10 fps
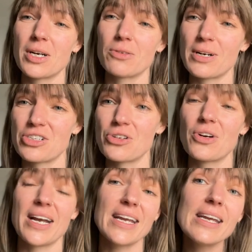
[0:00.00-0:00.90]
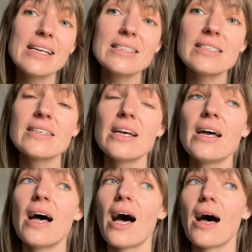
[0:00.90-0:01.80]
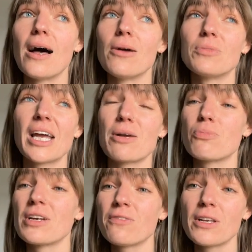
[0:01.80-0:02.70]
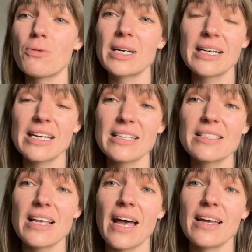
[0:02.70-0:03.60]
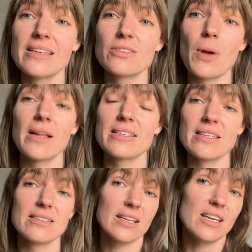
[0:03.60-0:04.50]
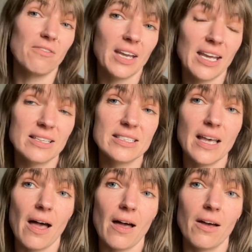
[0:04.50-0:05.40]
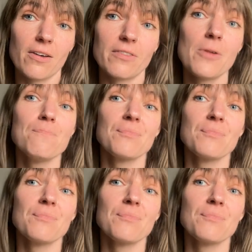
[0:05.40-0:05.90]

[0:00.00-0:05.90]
a retrograde is, kind of briefly what it is, as well as the significance of